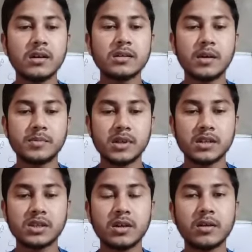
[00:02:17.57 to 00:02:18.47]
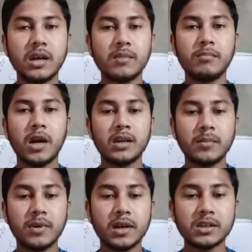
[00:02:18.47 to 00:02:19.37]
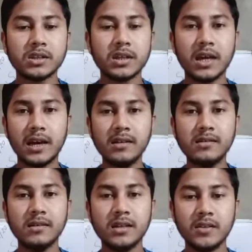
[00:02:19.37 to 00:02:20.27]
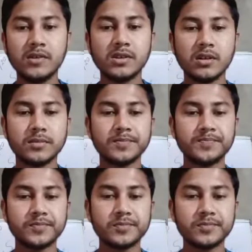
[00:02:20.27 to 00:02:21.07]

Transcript: subtraction and multiplication and division.